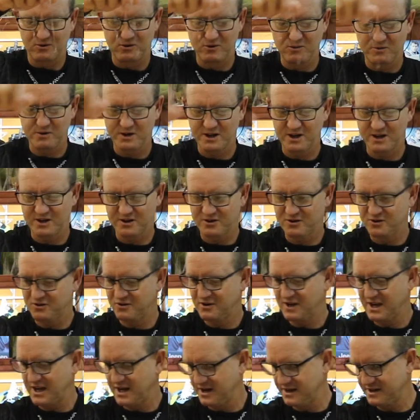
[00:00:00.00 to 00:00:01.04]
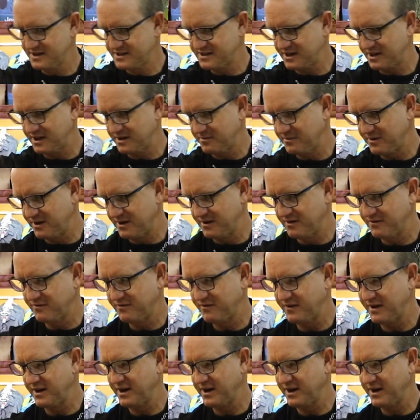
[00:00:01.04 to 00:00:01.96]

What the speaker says: All we're going to do now is take a bit of